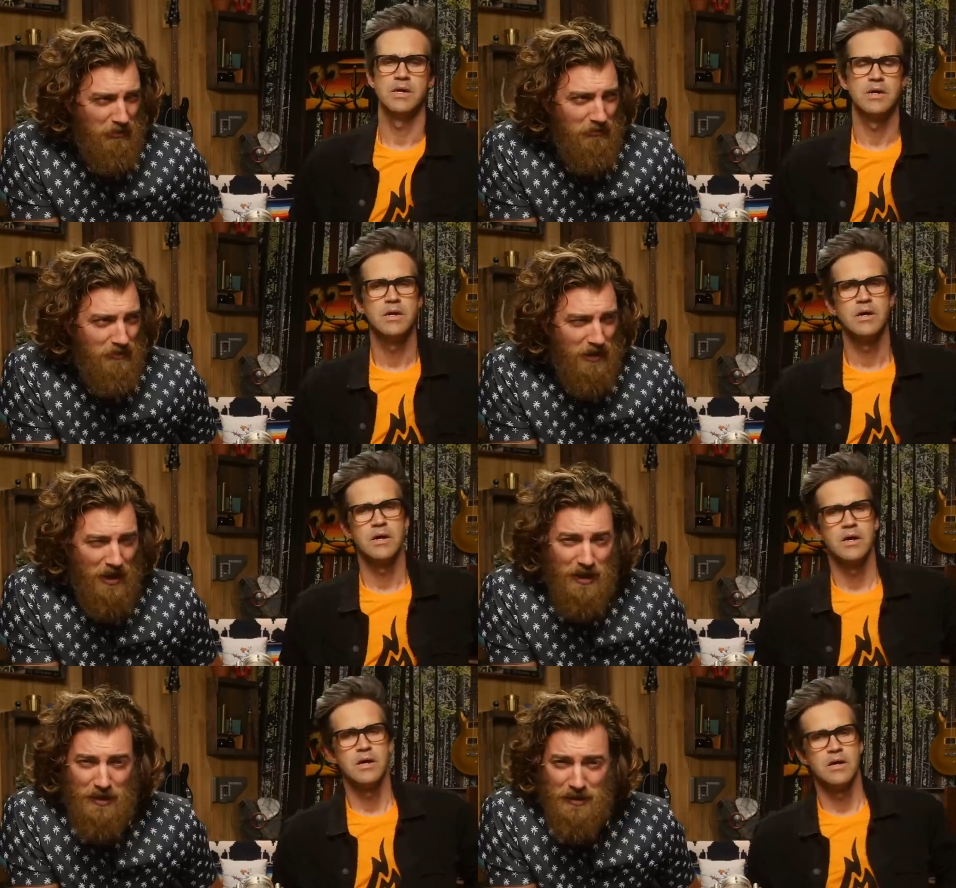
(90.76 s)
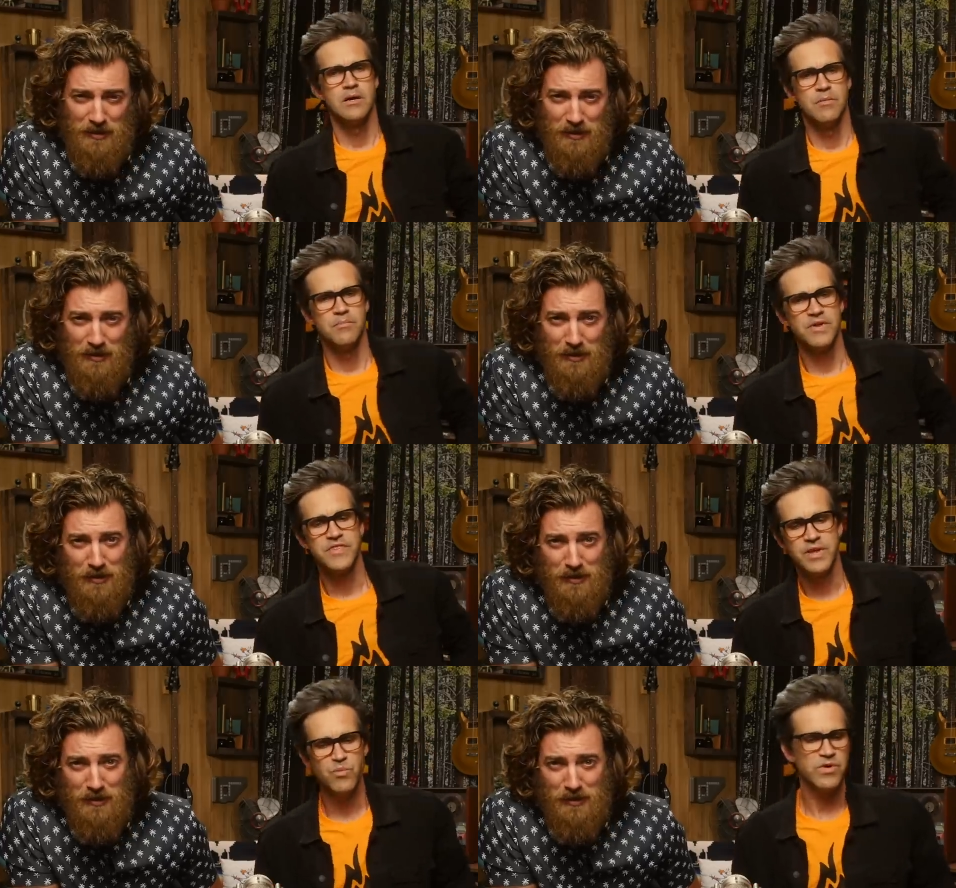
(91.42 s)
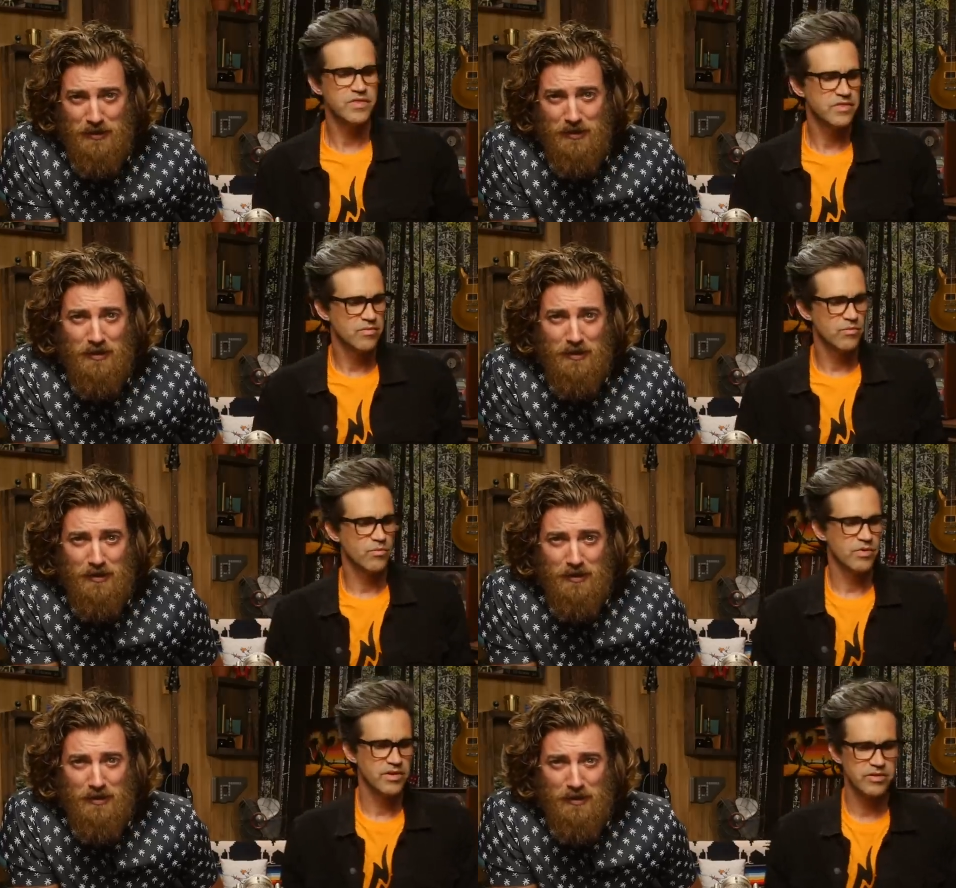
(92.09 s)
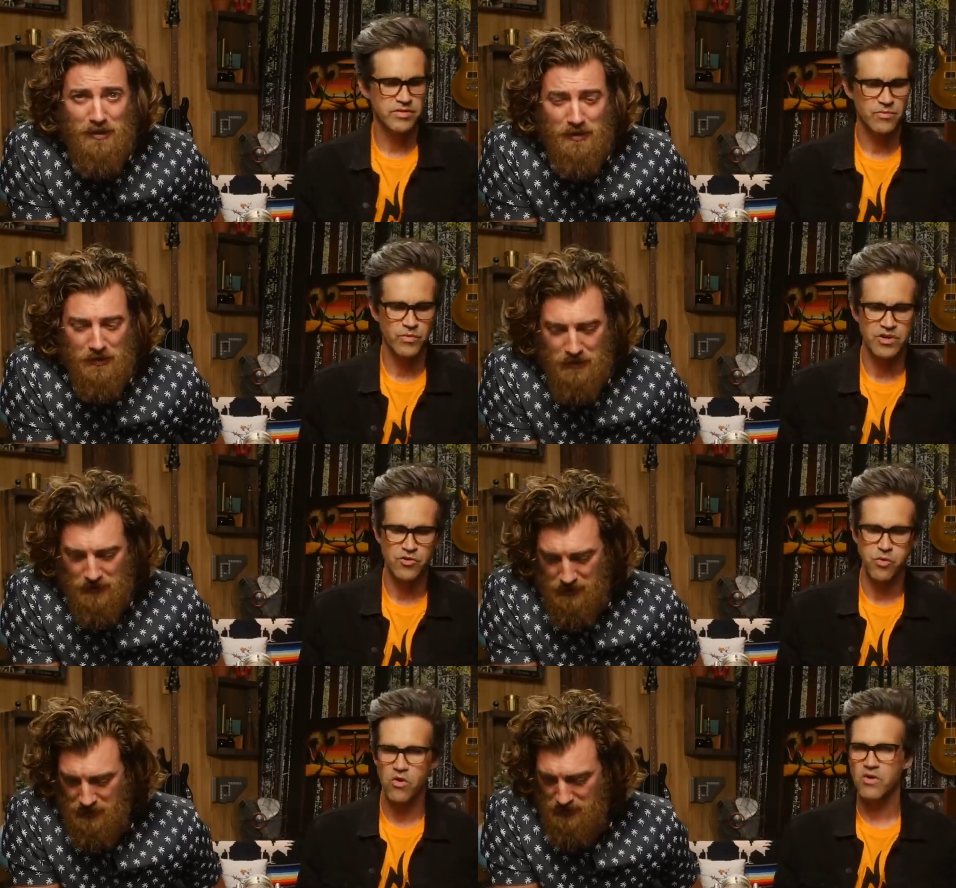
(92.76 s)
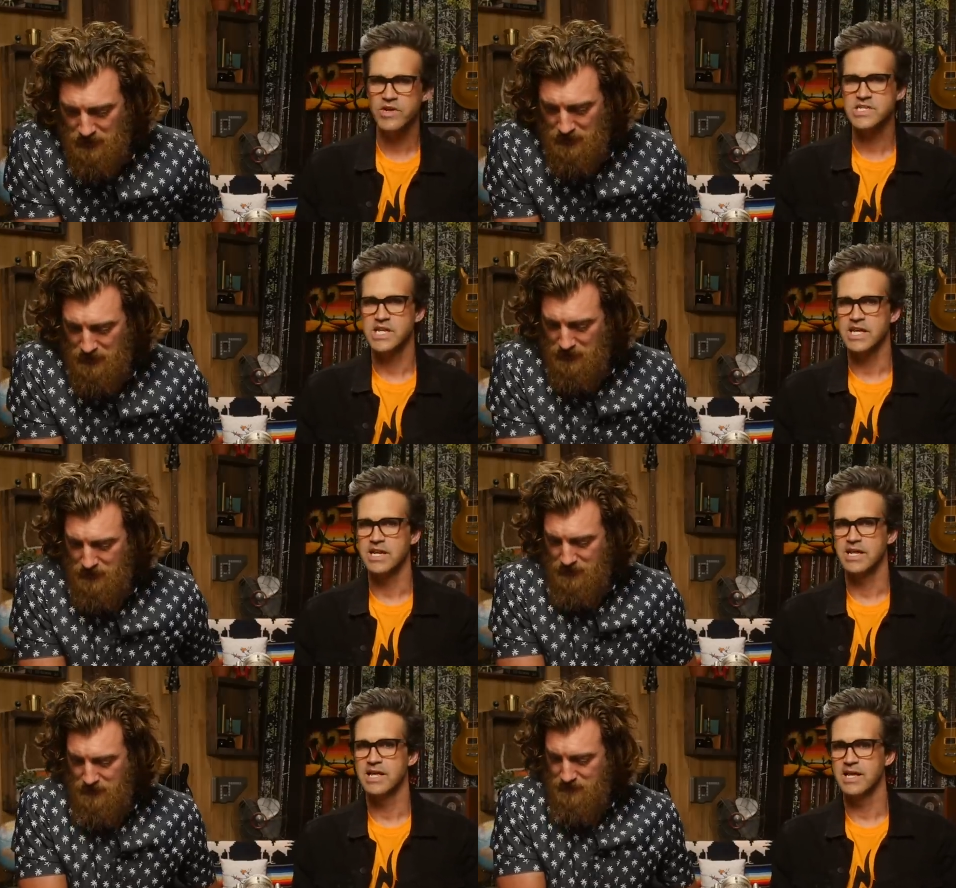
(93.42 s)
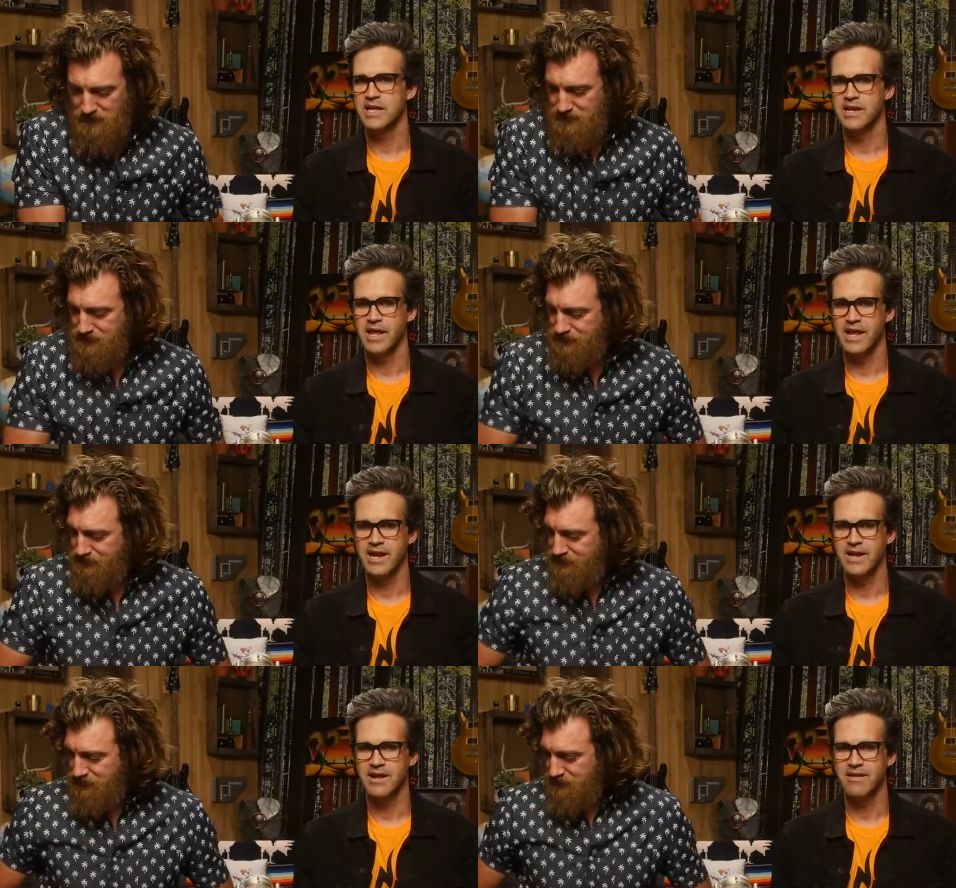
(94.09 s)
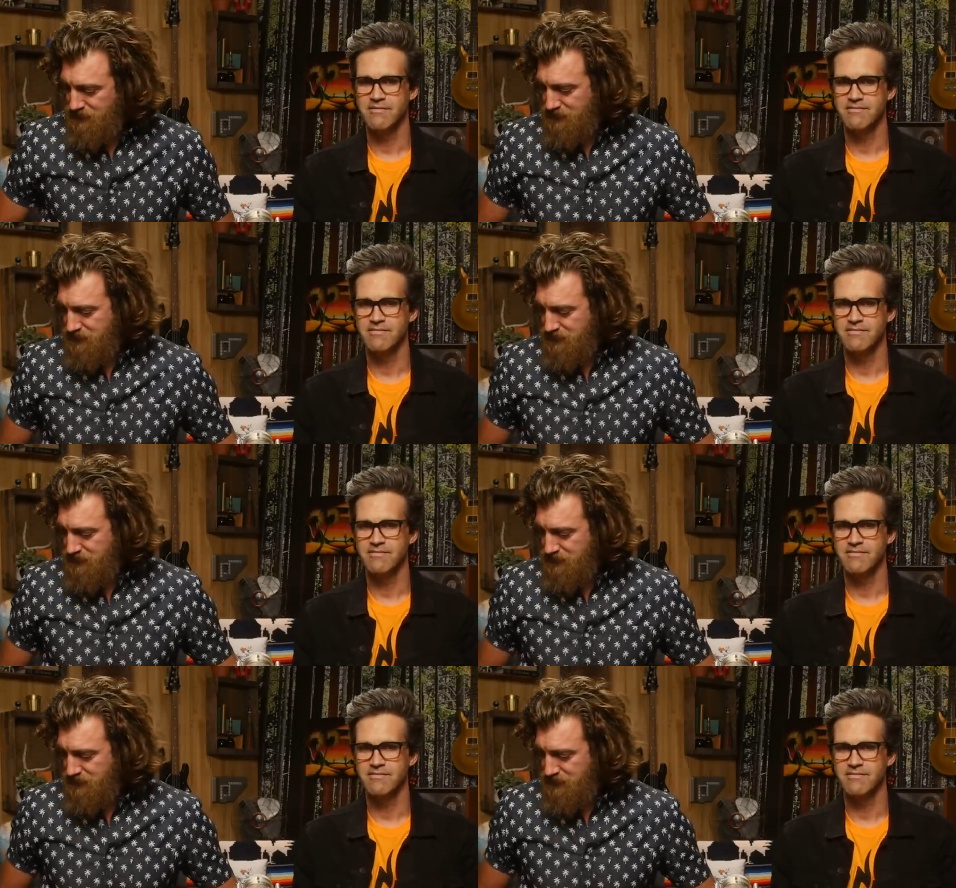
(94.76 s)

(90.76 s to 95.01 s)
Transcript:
Speaker 1: okay. But then with with when quarantine hit, and